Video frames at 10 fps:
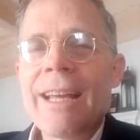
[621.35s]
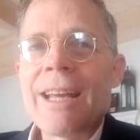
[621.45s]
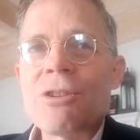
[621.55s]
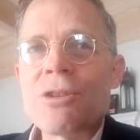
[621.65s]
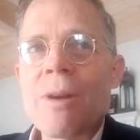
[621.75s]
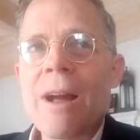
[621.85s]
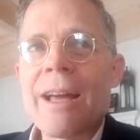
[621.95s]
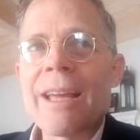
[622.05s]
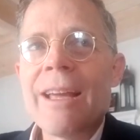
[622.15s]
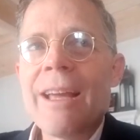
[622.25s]
and
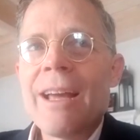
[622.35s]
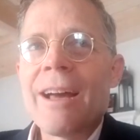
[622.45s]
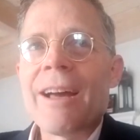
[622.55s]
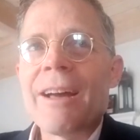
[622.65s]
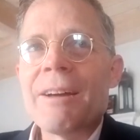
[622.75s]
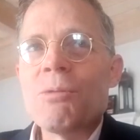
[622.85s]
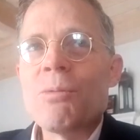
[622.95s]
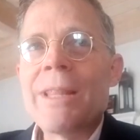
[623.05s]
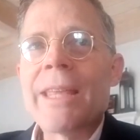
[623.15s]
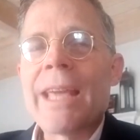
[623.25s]
try uh,
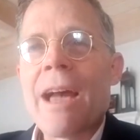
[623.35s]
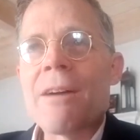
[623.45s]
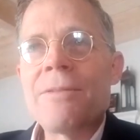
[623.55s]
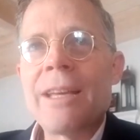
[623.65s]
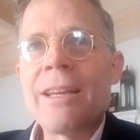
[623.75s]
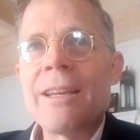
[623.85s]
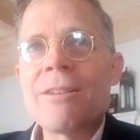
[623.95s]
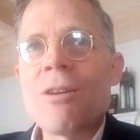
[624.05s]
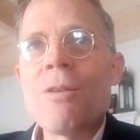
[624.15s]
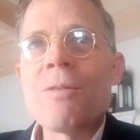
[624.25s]
with caffeine
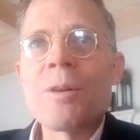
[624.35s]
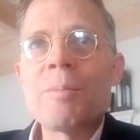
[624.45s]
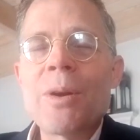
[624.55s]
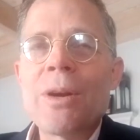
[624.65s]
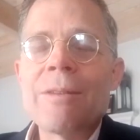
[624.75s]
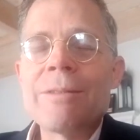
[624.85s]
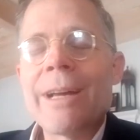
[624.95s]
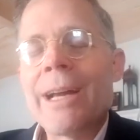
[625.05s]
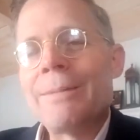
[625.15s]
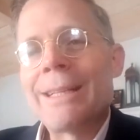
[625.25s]
over a period of time,